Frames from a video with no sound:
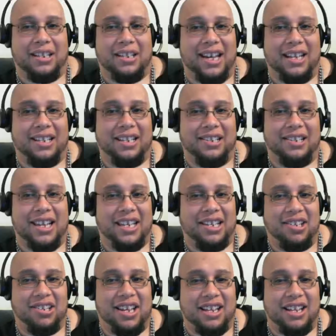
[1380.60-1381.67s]
the scientist dad. He
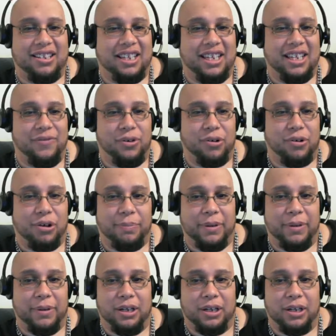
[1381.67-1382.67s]
just had the evil, creepy look.